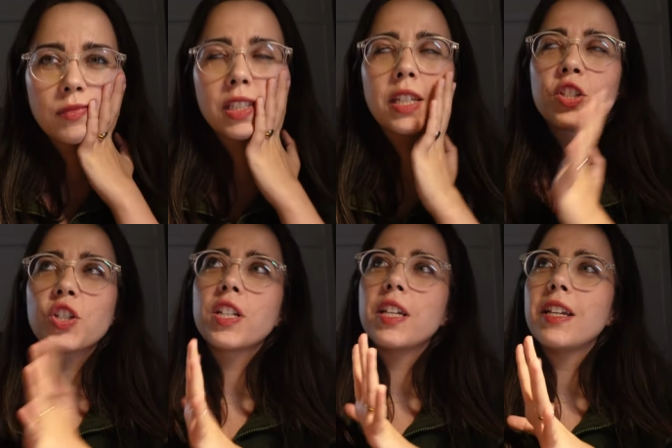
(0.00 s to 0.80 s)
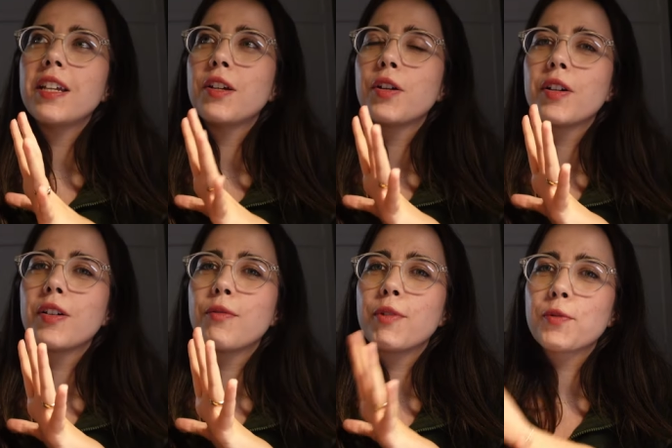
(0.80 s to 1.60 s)
since she
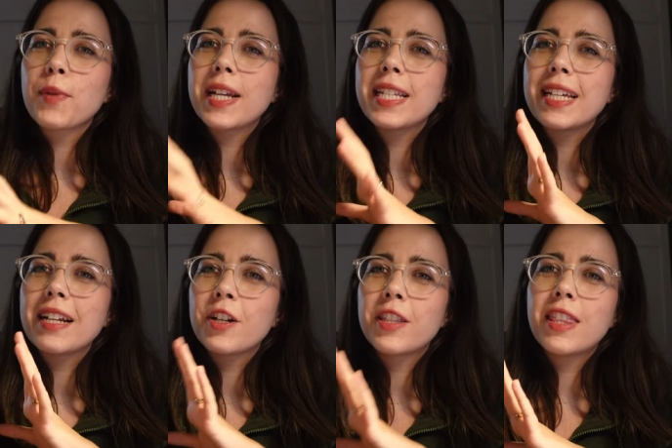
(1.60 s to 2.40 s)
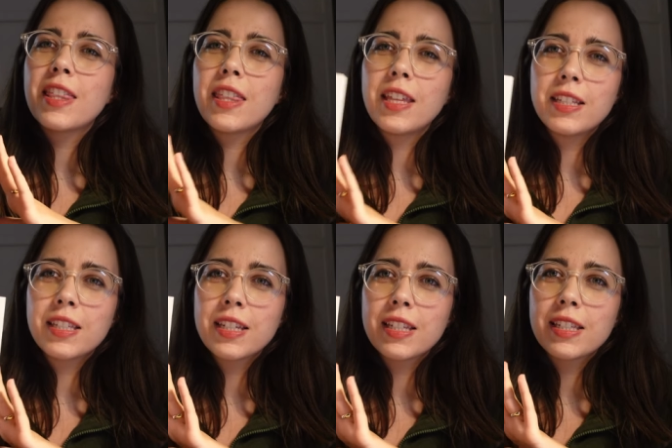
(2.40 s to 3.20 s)
was writing her
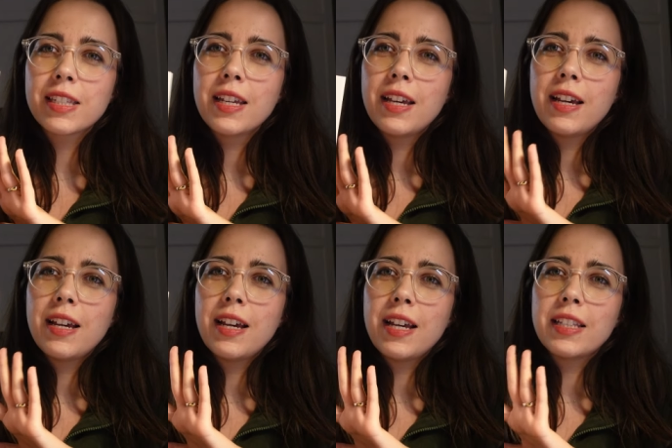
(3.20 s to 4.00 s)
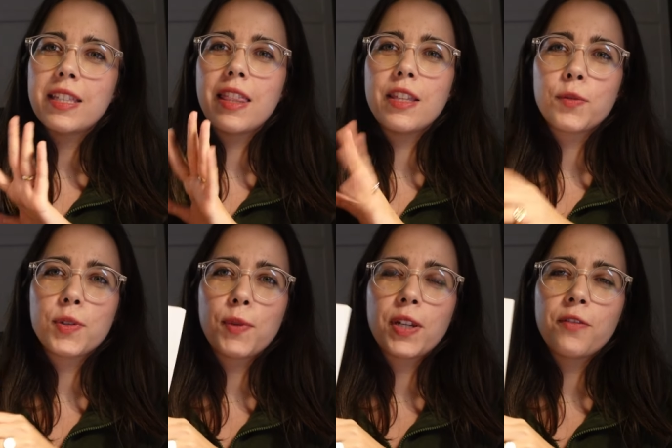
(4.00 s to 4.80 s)
thesis, and this was
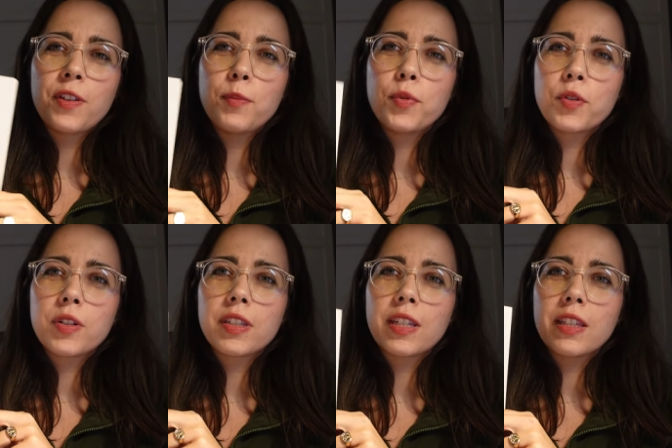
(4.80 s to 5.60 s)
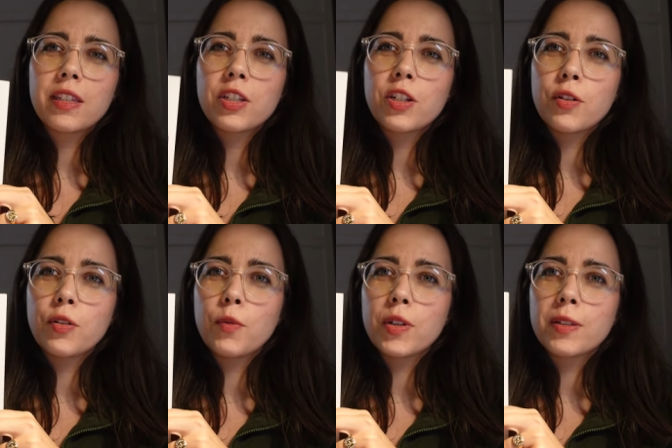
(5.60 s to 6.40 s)
one of the books that she
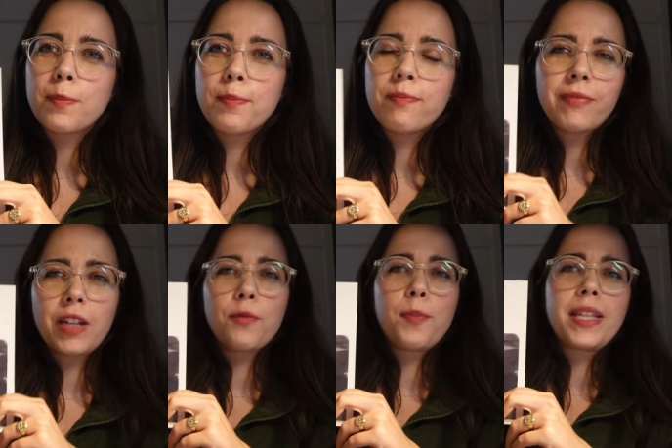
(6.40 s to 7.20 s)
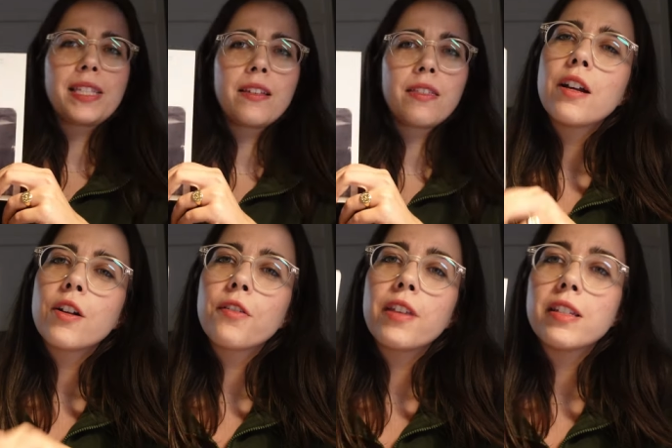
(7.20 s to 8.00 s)
was kind of basing
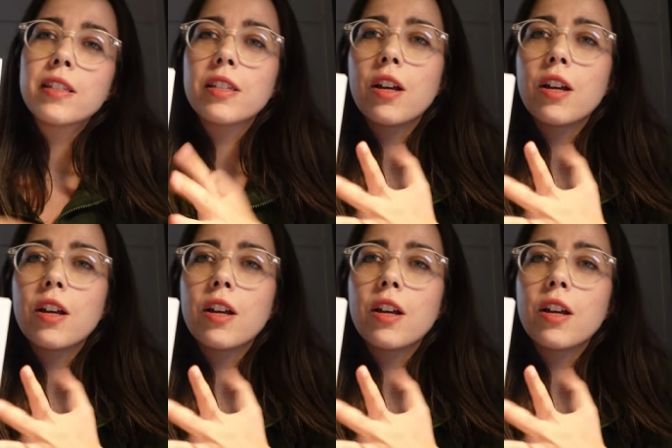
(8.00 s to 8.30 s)
her thesis